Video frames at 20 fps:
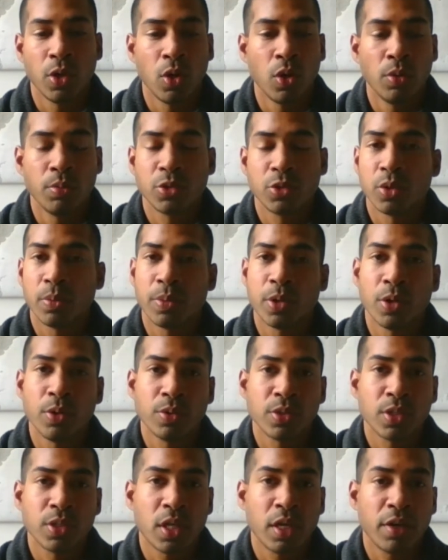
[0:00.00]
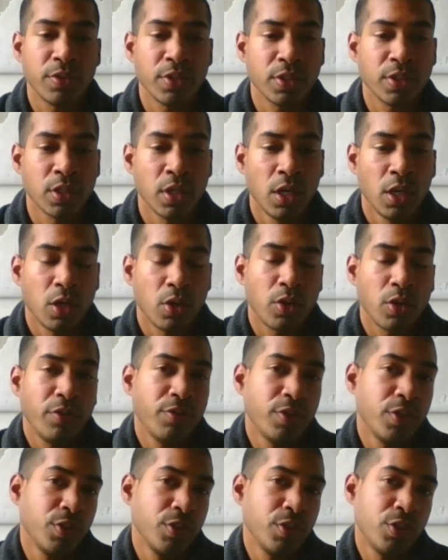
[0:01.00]
home to a post office or
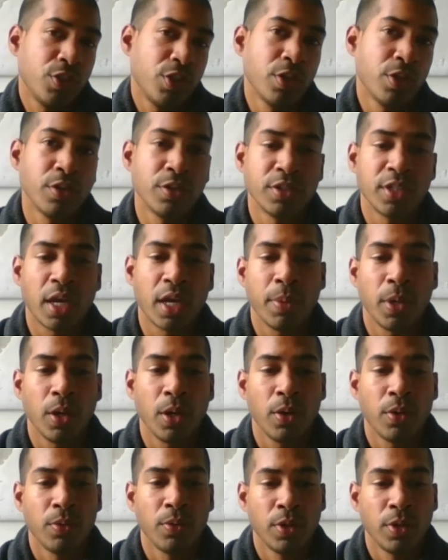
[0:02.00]
even a secure depot.